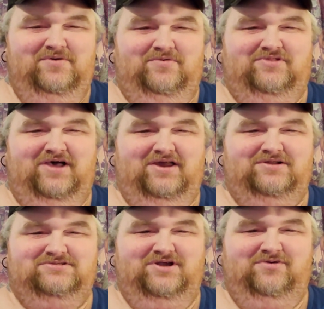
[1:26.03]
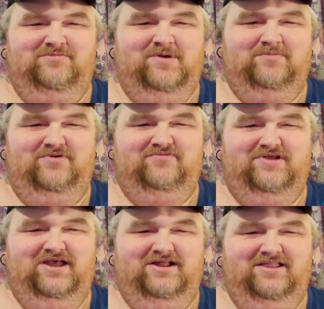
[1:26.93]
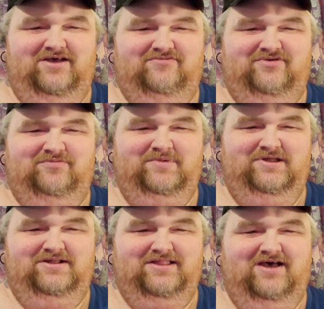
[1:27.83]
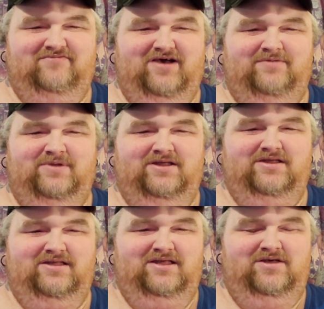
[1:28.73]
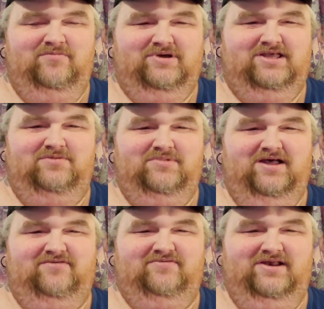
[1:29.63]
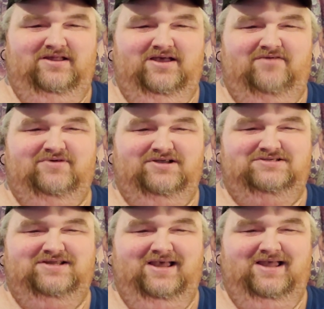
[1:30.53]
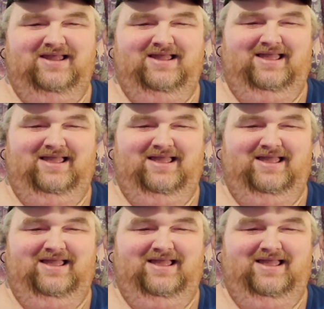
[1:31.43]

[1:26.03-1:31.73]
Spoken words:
with that, I'll say, remember, if you can't laugh with me, laugh at me. But keep laughing. Have a nice day.